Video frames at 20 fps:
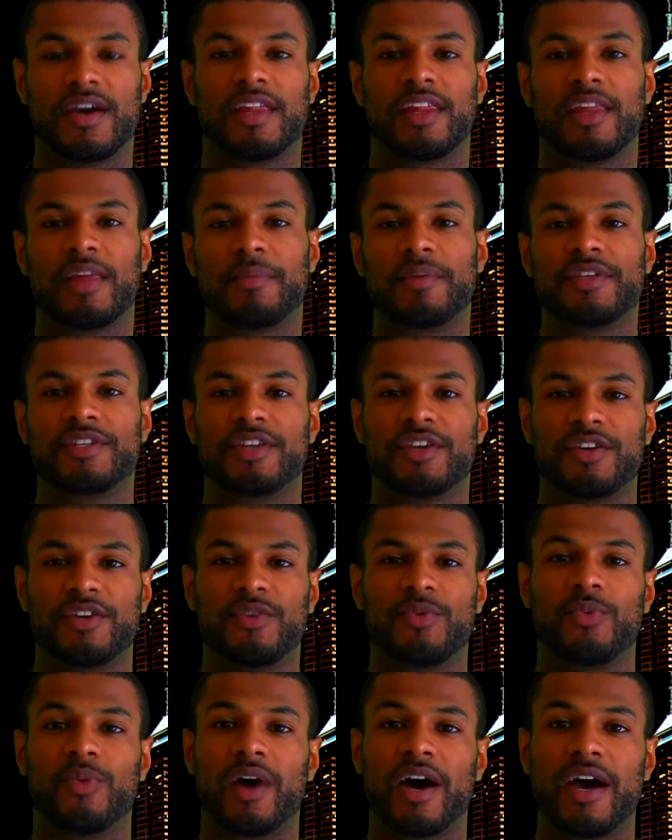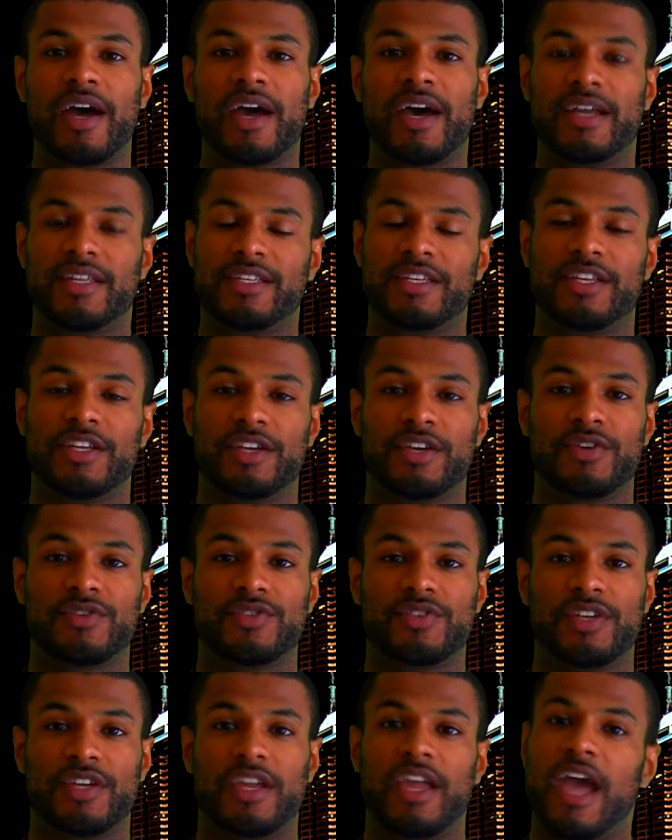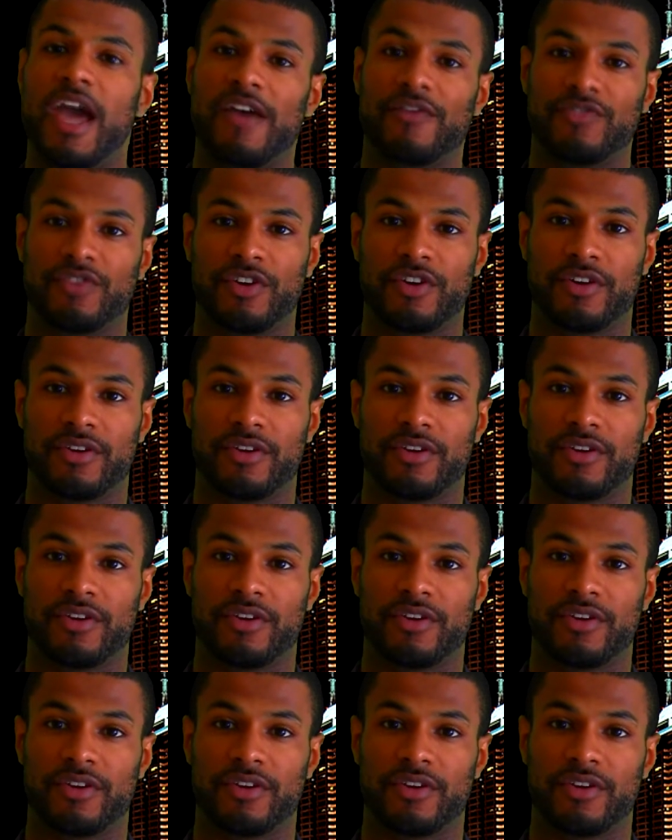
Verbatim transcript: Let me tell you why I didn't go see After